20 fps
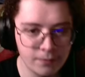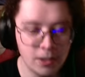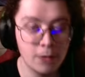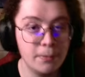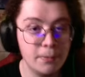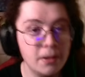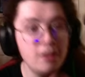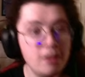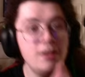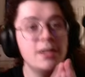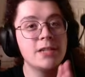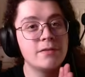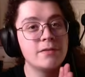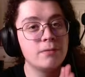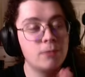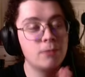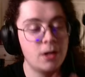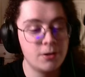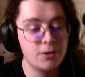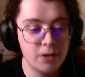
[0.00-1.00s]
well, thank you guys for
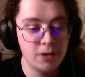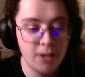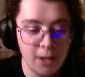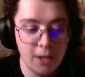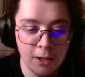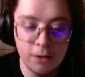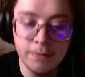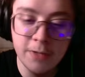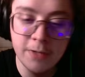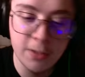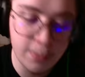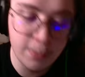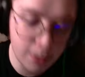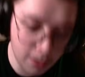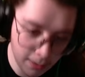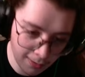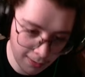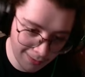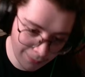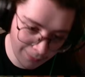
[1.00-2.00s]
watching. I hope this
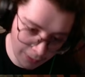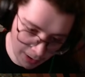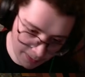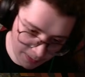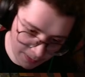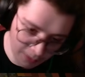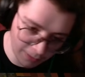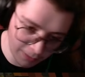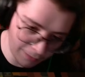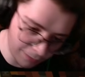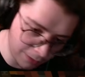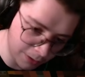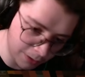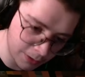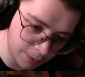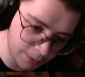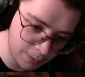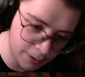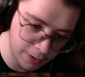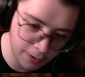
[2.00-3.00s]
part lived up to the
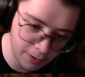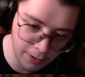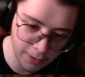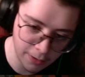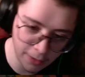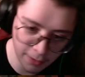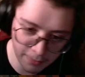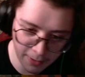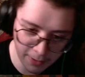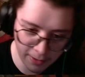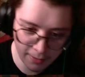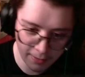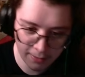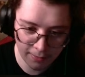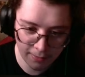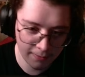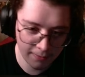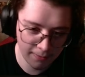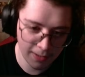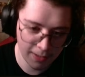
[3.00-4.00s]
first one a little bit.
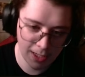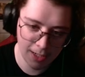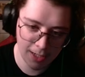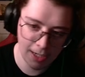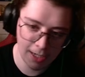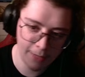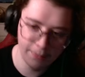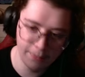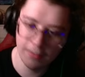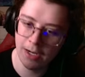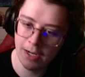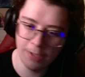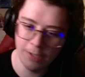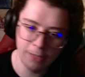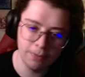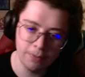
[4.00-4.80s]
I'm gonna put